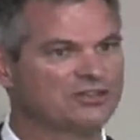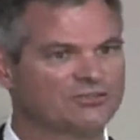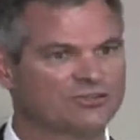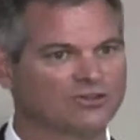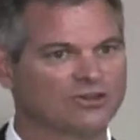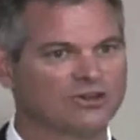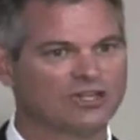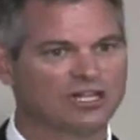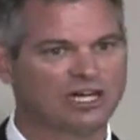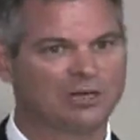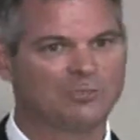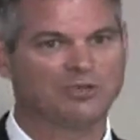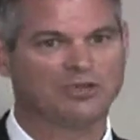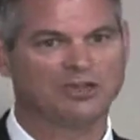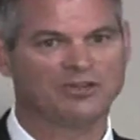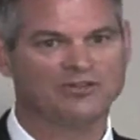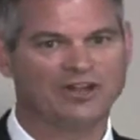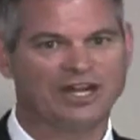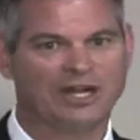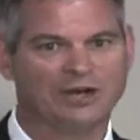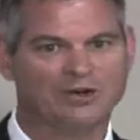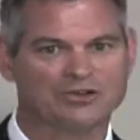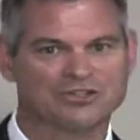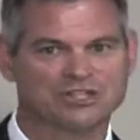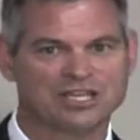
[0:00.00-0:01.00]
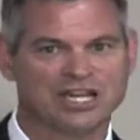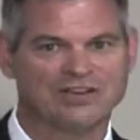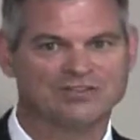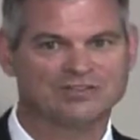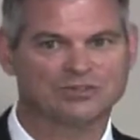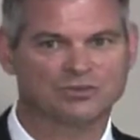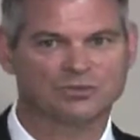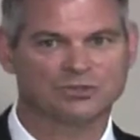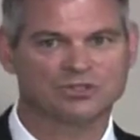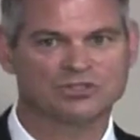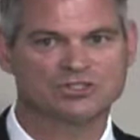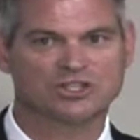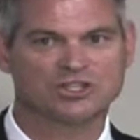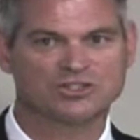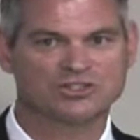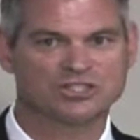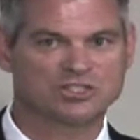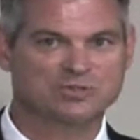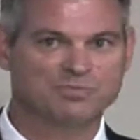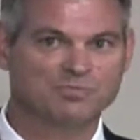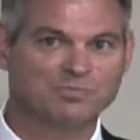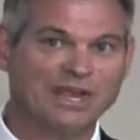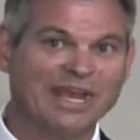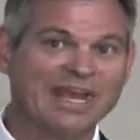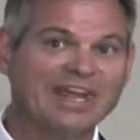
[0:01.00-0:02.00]
for a couple of hours afterwards because
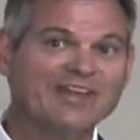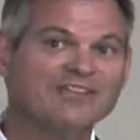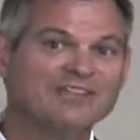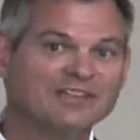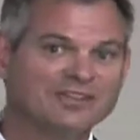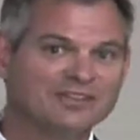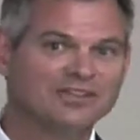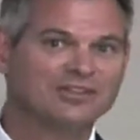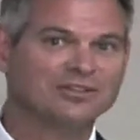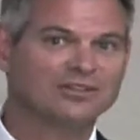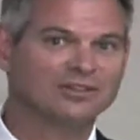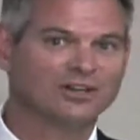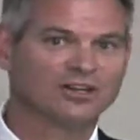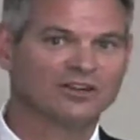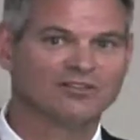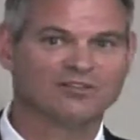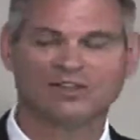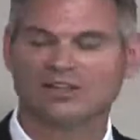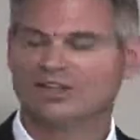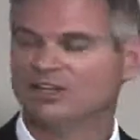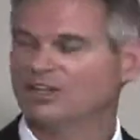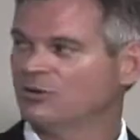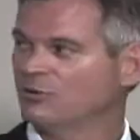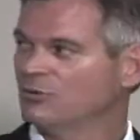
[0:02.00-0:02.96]
it's bathing the nerve